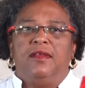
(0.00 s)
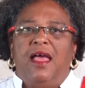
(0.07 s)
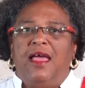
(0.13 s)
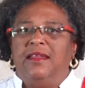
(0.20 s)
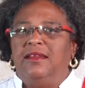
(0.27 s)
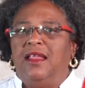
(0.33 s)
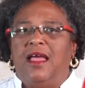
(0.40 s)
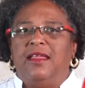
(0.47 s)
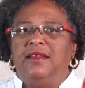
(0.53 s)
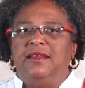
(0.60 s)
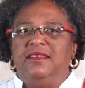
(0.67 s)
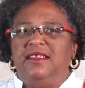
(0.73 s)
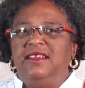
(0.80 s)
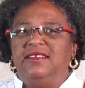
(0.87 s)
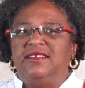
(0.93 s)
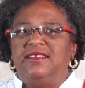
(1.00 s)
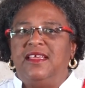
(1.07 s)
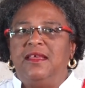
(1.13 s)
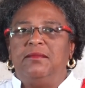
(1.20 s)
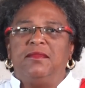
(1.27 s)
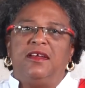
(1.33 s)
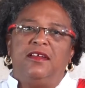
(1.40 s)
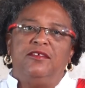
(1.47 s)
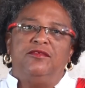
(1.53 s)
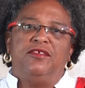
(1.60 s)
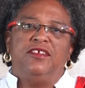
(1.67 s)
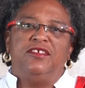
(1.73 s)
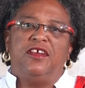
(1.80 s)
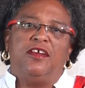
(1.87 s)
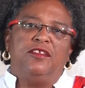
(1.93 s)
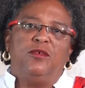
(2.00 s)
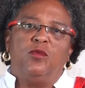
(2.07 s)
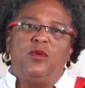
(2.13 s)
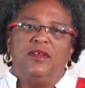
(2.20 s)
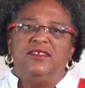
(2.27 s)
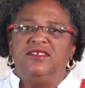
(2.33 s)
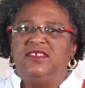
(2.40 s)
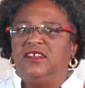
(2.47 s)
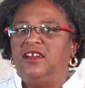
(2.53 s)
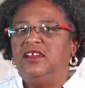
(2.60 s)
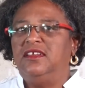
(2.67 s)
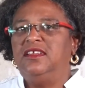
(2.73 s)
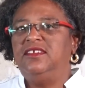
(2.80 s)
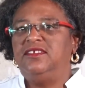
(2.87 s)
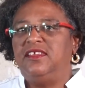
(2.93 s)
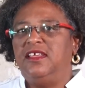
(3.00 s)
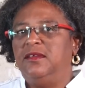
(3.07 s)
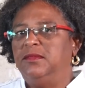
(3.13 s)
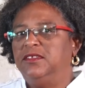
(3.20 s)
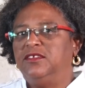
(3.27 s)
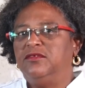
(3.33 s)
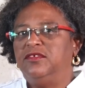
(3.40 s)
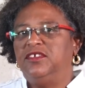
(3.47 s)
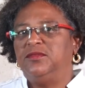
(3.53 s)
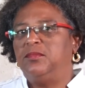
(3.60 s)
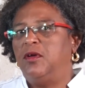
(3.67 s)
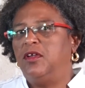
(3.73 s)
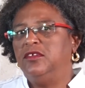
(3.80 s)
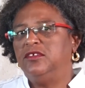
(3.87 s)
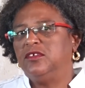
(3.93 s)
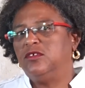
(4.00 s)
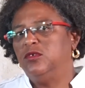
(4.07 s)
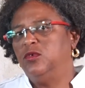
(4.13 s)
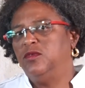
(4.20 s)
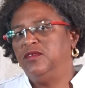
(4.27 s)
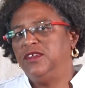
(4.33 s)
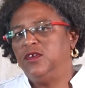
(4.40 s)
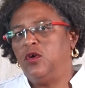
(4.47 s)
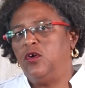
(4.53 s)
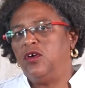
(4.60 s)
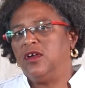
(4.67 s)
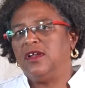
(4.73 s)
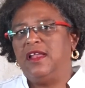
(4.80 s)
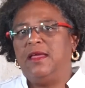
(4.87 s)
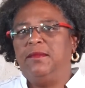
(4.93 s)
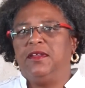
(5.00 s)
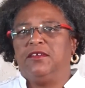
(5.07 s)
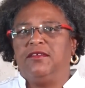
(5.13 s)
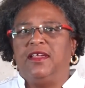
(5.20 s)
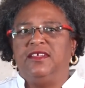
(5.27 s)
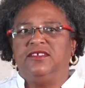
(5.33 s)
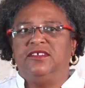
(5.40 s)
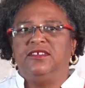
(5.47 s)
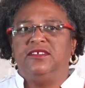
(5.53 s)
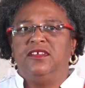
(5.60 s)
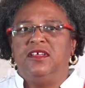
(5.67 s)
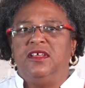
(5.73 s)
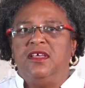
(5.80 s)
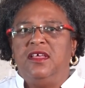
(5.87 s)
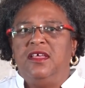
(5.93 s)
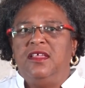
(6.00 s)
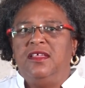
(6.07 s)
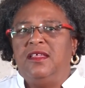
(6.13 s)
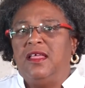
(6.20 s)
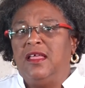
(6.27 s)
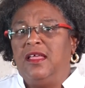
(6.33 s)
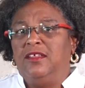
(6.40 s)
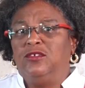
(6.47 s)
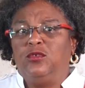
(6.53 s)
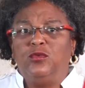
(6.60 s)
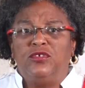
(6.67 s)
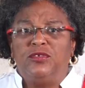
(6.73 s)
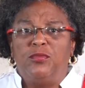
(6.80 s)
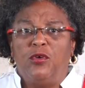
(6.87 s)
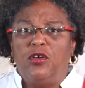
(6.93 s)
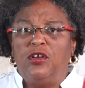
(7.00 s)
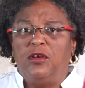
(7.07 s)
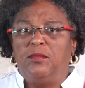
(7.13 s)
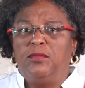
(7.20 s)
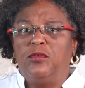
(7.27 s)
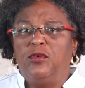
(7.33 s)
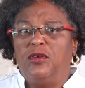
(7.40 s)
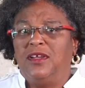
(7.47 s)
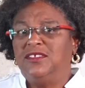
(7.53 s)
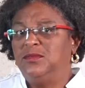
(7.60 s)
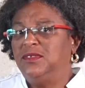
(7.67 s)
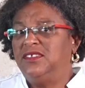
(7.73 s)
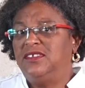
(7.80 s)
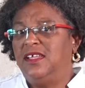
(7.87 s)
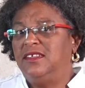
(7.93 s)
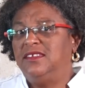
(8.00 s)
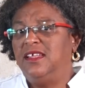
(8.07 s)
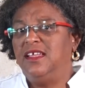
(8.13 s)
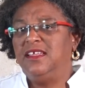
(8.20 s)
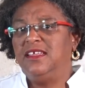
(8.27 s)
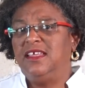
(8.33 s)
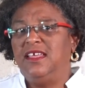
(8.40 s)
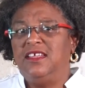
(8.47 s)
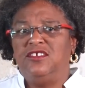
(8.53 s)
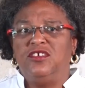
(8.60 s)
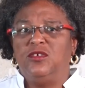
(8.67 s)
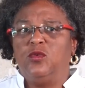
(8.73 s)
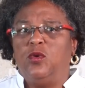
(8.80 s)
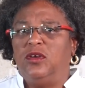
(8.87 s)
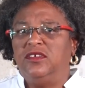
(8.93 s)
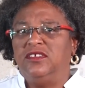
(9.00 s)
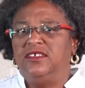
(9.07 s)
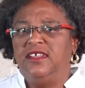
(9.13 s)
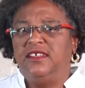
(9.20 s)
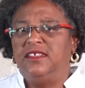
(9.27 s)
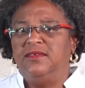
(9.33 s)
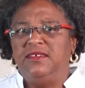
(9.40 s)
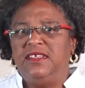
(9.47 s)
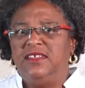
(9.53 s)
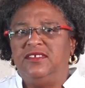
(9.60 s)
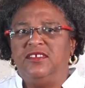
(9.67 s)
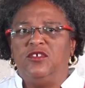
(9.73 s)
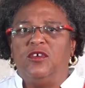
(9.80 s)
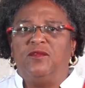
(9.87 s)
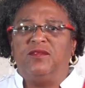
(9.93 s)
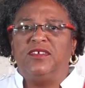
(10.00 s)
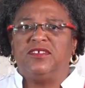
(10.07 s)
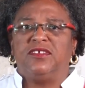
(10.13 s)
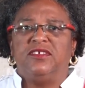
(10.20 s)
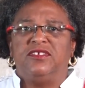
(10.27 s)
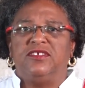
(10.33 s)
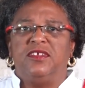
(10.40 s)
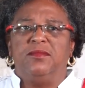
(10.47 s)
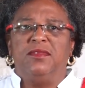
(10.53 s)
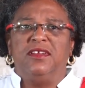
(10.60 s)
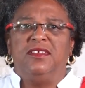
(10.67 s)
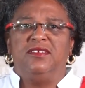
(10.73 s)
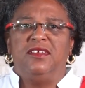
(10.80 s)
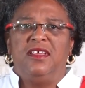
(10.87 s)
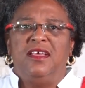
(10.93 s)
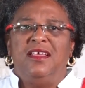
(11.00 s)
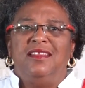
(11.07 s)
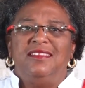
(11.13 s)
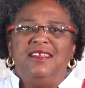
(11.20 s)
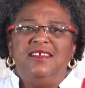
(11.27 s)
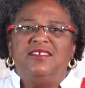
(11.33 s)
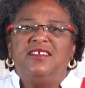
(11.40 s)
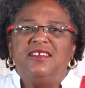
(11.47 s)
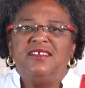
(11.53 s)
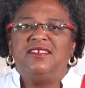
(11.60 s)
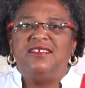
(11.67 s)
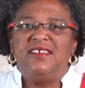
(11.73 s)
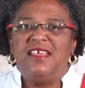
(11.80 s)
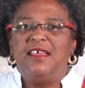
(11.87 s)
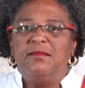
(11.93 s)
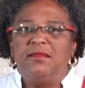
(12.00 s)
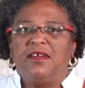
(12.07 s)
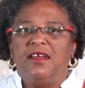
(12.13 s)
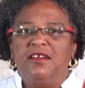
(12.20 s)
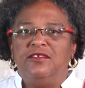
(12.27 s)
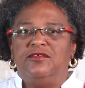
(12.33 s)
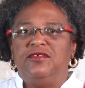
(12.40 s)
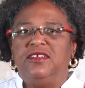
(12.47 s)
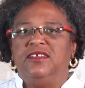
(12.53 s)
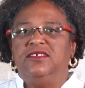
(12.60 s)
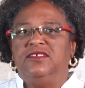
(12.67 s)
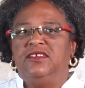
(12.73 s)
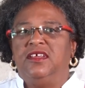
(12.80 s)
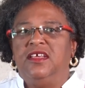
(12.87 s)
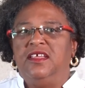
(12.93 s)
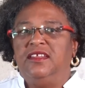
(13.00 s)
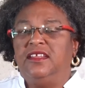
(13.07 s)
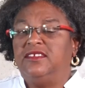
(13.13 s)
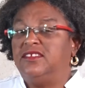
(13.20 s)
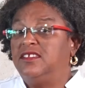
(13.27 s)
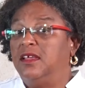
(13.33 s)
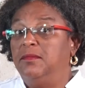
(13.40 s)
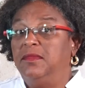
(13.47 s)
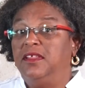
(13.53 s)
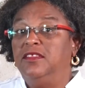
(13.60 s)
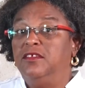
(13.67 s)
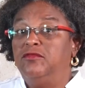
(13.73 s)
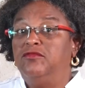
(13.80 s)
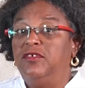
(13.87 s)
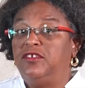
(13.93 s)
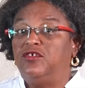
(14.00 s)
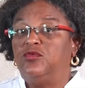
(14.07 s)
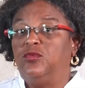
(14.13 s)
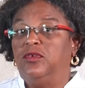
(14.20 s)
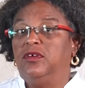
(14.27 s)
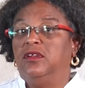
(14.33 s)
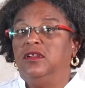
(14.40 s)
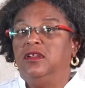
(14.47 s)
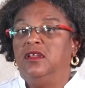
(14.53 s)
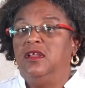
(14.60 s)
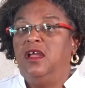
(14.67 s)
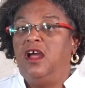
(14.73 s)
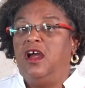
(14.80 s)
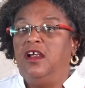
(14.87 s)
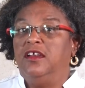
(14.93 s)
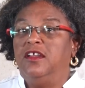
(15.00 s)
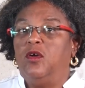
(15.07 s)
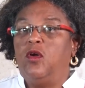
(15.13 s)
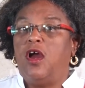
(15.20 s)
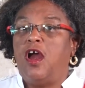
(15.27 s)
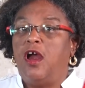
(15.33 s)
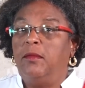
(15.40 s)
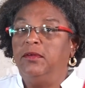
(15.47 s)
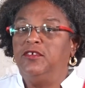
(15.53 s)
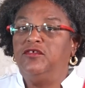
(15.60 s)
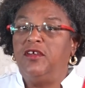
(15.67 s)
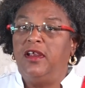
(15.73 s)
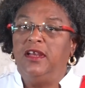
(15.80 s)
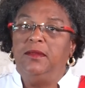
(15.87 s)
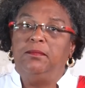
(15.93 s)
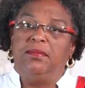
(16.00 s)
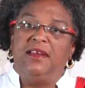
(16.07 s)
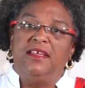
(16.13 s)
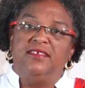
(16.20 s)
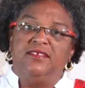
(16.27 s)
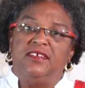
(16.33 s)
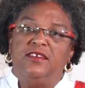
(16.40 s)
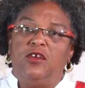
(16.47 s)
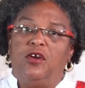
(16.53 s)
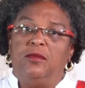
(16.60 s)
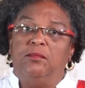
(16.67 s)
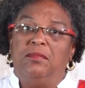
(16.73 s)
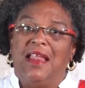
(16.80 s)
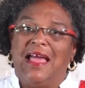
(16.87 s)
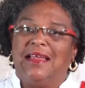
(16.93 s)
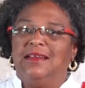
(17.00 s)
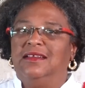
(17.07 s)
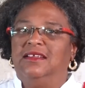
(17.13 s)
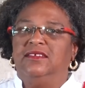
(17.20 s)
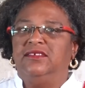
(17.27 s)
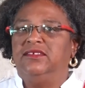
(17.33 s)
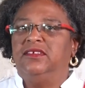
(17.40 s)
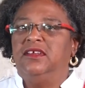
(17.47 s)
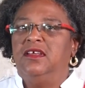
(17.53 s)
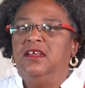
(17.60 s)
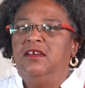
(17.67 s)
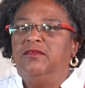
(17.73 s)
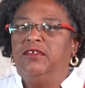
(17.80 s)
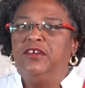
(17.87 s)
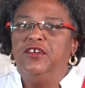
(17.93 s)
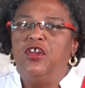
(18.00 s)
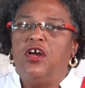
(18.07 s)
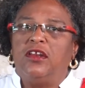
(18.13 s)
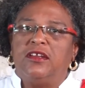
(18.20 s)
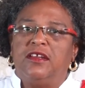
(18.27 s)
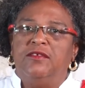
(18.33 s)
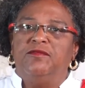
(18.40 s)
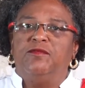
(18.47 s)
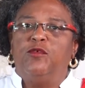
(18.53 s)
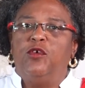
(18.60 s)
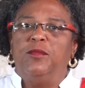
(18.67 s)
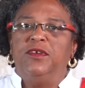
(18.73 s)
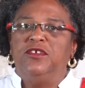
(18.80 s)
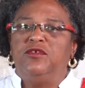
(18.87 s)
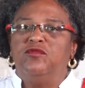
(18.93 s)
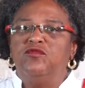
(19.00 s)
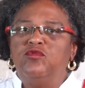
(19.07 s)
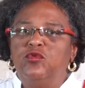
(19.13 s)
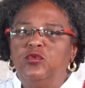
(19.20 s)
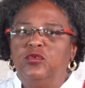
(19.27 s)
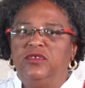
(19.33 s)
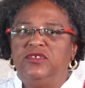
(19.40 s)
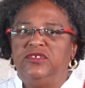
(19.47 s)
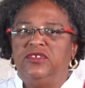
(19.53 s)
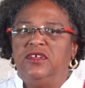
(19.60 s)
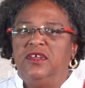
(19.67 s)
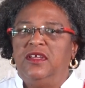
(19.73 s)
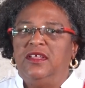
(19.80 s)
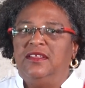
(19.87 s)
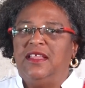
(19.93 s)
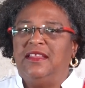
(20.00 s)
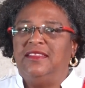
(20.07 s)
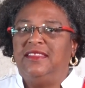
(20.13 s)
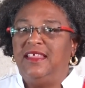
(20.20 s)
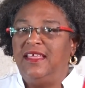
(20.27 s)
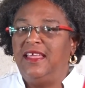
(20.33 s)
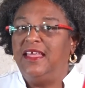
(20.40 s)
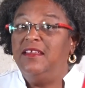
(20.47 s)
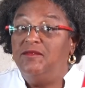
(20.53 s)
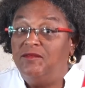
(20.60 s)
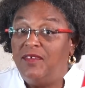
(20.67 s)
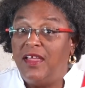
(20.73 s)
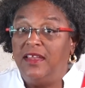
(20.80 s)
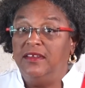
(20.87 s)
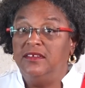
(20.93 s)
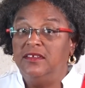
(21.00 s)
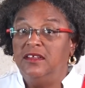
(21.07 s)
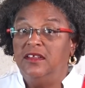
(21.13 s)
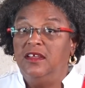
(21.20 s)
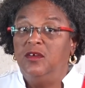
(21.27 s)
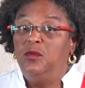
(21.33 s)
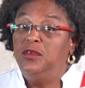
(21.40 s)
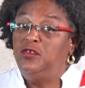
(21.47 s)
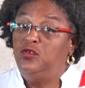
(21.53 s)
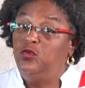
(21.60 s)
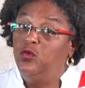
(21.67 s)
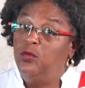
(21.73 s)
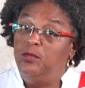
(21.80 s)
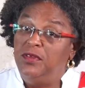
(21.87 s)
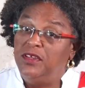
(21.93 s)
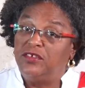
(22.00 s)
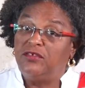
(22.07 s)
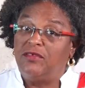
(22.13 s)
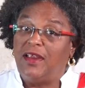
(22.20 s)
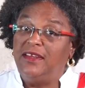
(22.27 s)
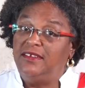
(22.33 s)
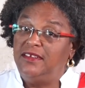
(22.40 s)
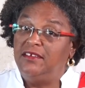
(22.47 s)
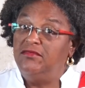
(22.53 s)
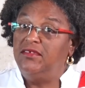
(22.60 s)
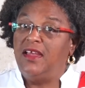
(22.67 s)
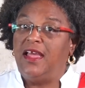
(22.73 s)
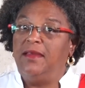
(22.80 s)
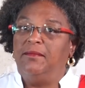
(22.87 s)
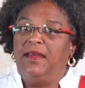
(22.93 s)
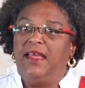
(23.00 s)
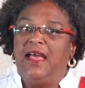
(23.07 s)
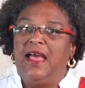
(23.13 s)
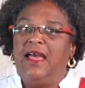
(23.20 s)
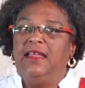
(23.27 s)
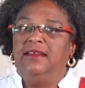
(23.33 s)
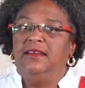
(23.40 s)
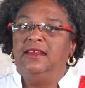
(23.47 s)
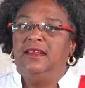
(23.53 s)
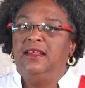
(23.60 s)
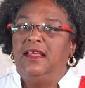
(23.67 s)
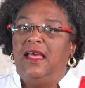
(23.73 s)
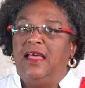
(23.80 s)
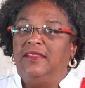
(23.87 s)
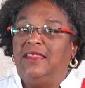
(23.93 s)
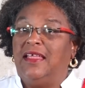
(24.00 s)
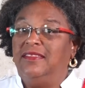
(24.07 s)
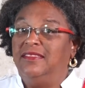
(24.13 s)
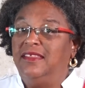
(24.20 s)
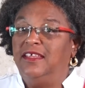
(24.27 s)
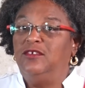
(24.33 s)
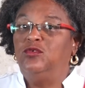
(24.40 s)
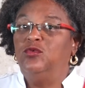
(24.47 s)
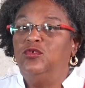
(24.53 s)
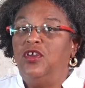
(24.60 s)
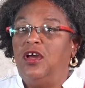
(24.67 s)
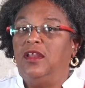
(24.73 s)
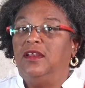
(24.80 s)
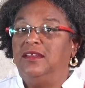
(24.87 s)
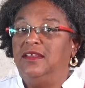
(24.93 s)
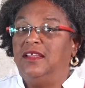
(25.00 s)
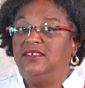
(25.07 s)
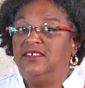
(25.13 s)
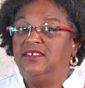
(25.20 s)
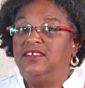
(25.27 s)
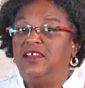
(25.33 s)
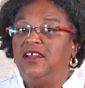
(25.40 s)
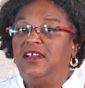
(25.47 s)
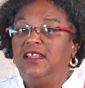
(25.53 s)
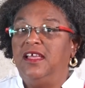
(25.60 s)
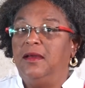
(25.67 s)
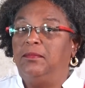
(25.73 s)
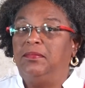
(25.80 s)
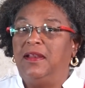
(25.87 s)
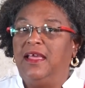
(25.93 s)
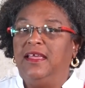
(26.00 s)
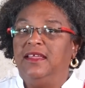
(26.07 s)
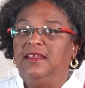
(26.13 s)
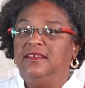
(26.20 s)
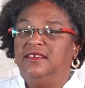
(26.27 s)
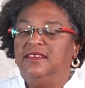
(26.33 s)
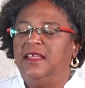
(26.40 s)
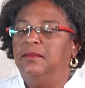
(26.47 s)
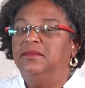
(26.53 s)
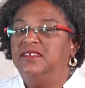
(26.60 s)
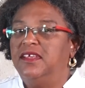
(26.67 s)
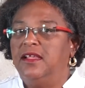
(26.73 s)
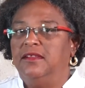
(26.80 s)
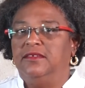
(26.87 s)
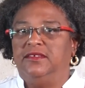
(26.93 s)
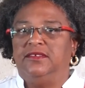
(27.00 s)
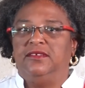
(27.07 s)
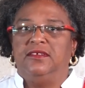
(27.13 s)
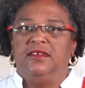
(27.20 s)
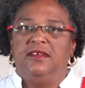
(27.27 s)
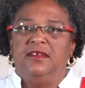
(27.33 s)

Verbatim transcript: And, and these same countries are the ones that are least able to respond to COVID or climate crisis. Too small or poor, as we said, to engage in quantitative easing or fiscal stimulus. These are the same countries that some in the rich world are now arbitrarily placing on blacklists for not conforming to rules that they invent with dubious criteria, I might add, that they do not necessarily apply to themselves.